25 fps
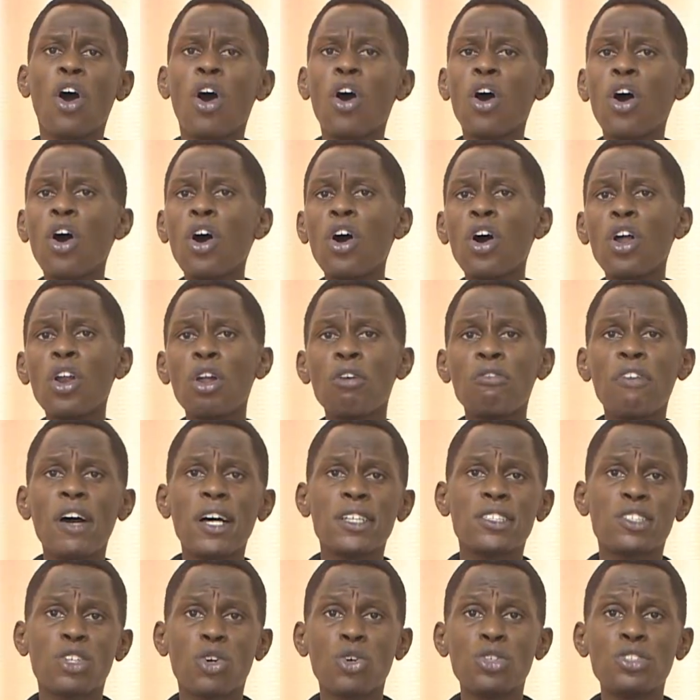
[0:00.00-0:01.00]
all of
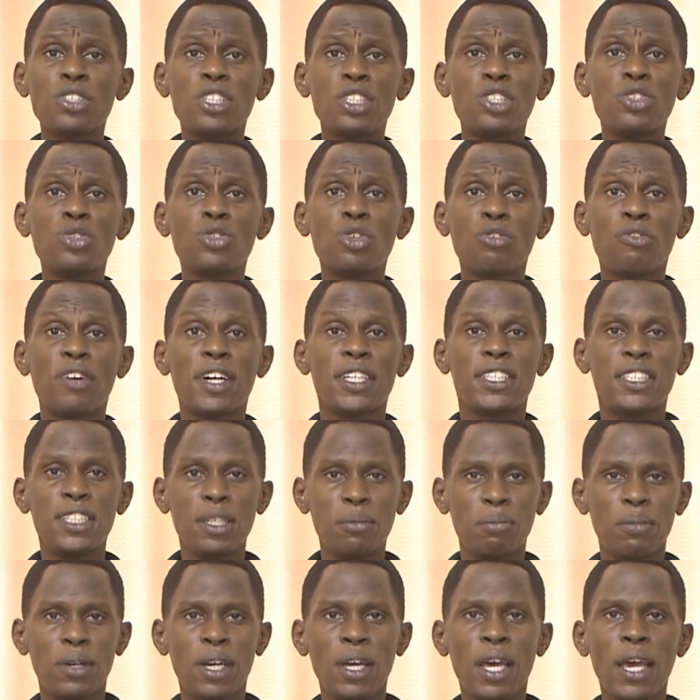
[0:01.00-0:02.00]
us constitute of a
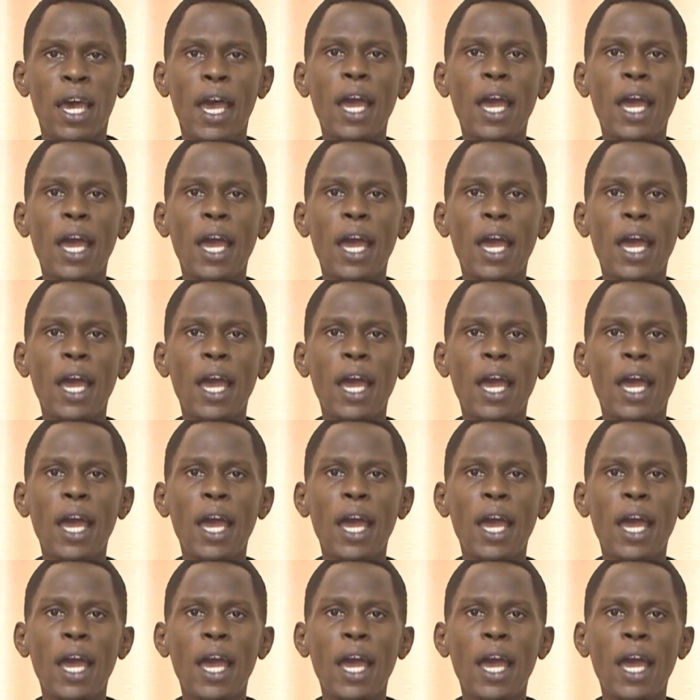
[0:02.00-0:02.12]
team.